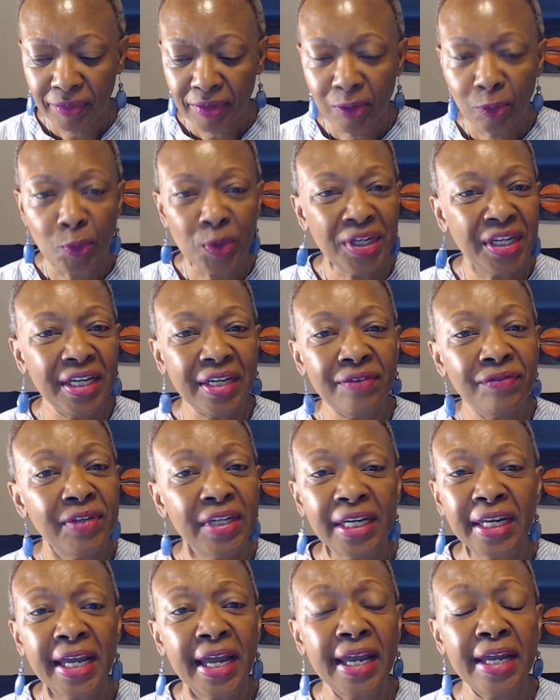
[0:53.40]
When
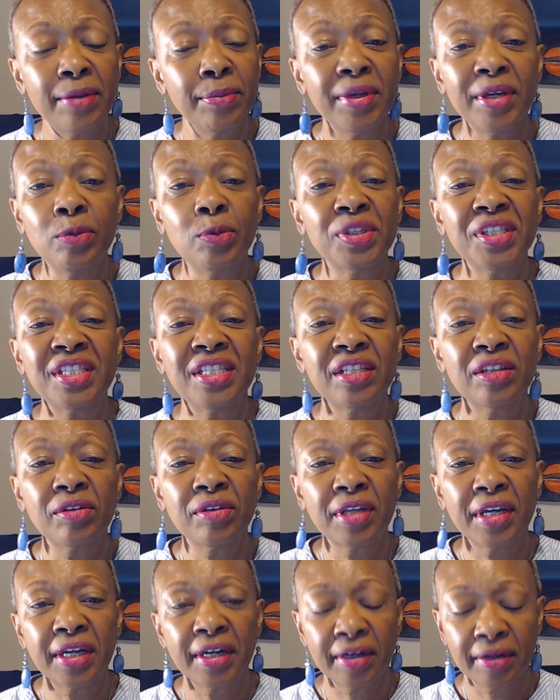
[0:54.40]
evening came, he was still
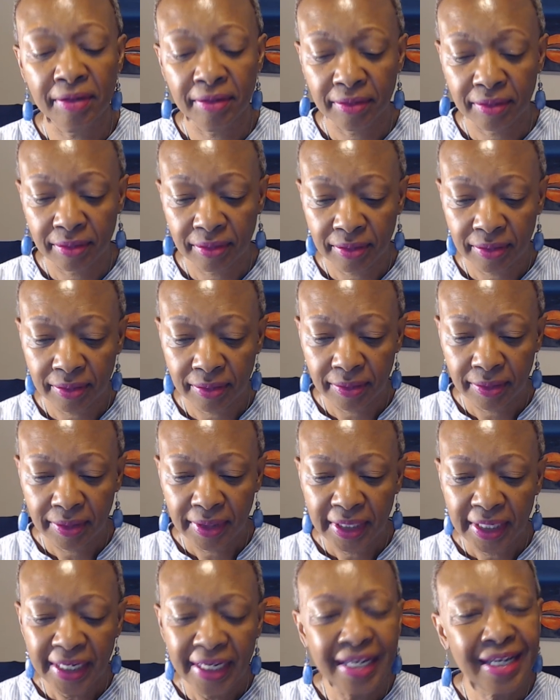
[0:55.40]
there.
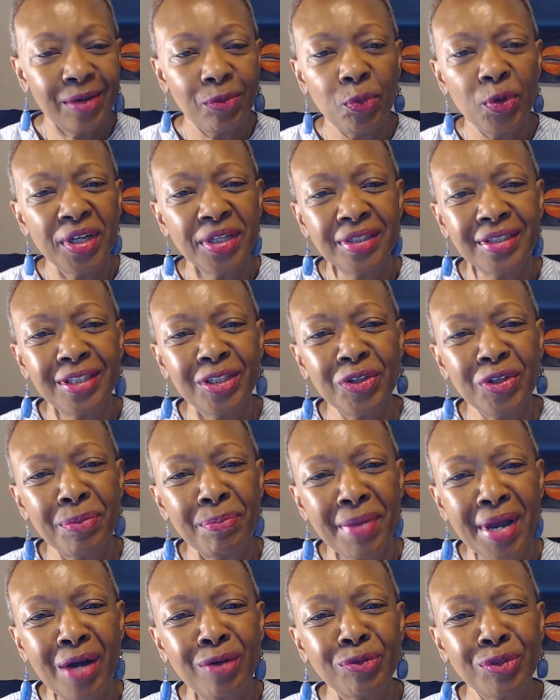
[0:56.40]
He went to the
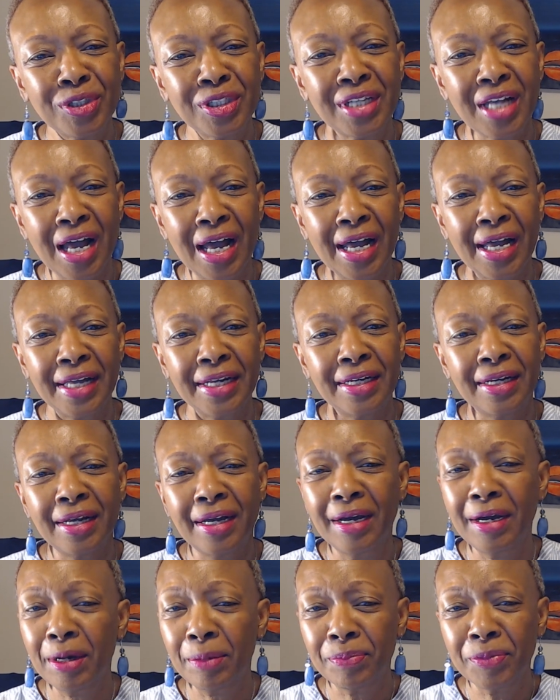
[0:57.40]
mountainside,
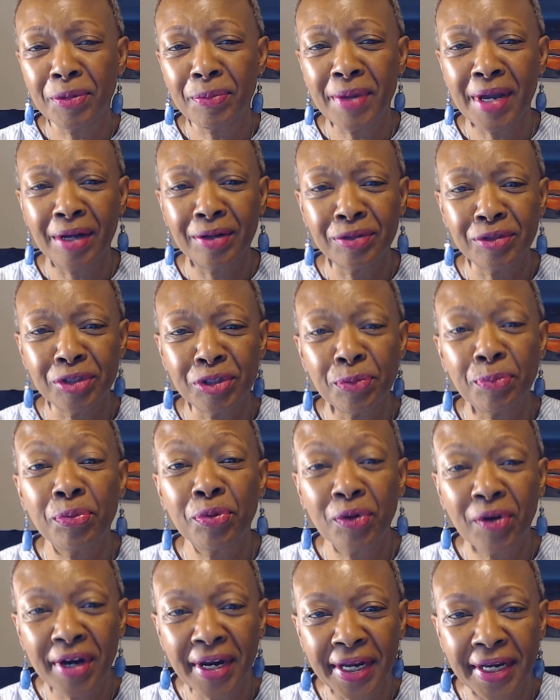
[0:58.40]
up the mountain, to
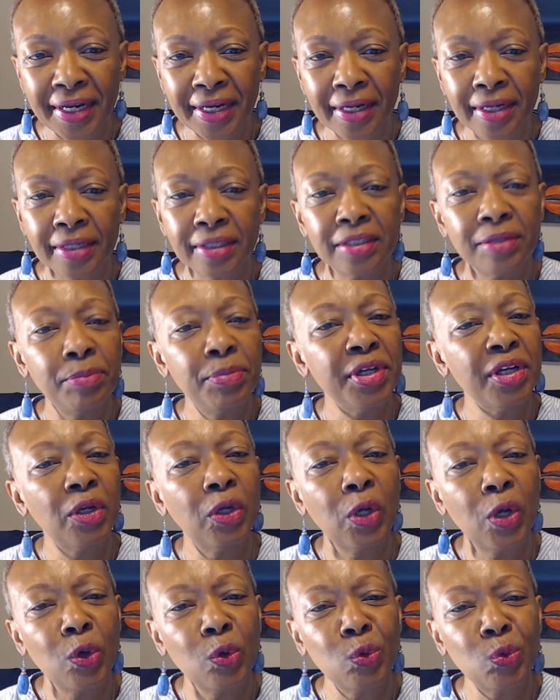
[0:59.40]
pray, to be
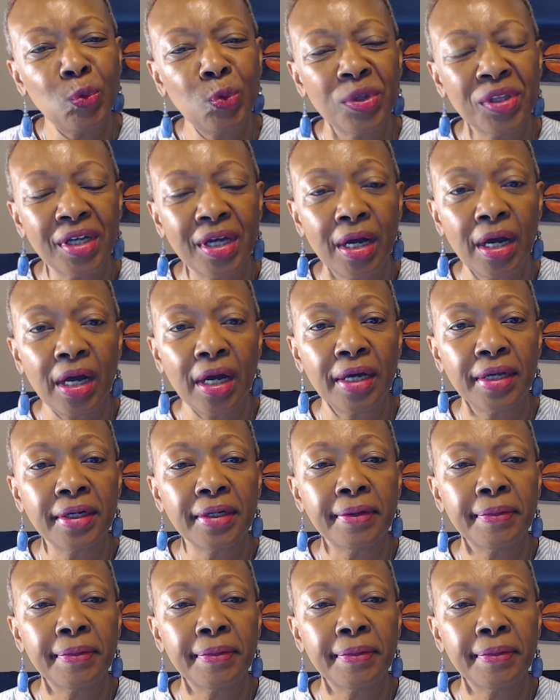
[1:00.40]
alone with God.